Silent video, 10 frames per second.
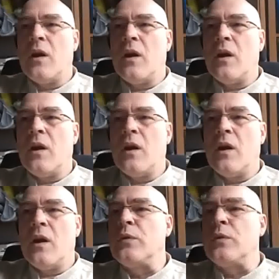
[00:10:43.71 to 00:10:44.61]
deep
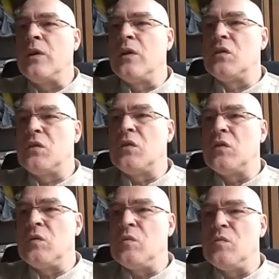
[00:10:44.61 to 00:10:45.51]

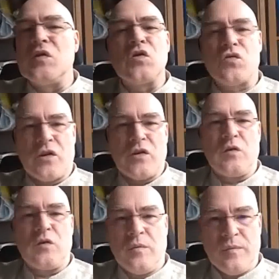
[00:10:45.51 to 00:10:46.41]

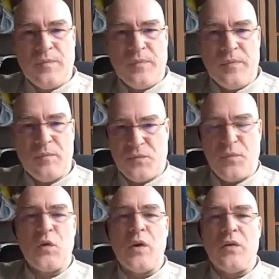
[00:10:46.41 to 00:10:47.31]
mistrust
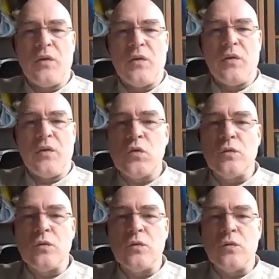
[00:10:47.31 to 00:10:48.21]
between these
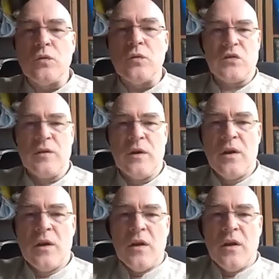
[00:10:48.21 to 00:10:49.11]
two states.
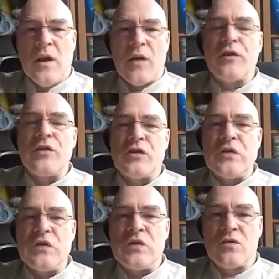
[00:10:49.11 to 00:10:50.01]
Ever
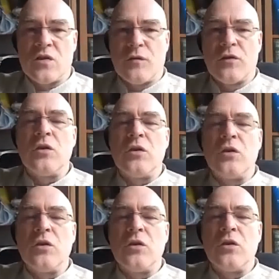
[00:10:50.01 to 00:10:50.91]
since the Soviet
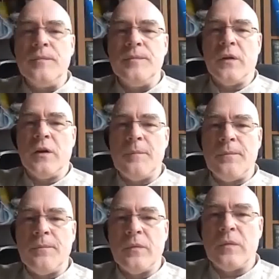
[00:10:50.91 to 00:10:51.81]
Union,
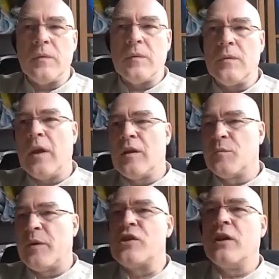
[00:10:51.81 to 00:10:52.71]
and
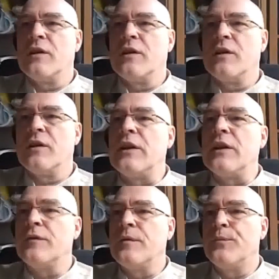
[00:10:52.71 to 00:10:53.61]
especially under
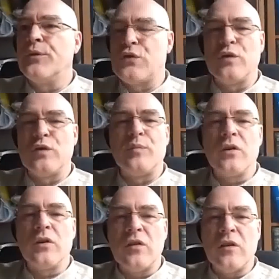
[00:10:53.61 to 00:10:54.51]
Stalin, pursued a
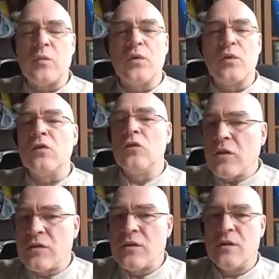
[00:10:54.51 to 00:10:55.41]
policy that was
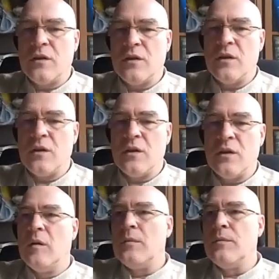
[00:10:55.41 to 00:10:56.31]
not
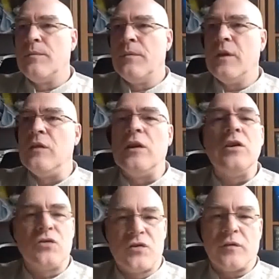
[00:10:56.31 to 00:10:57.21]
in the
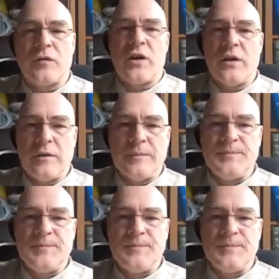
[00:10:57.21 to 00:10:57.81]
interest of China.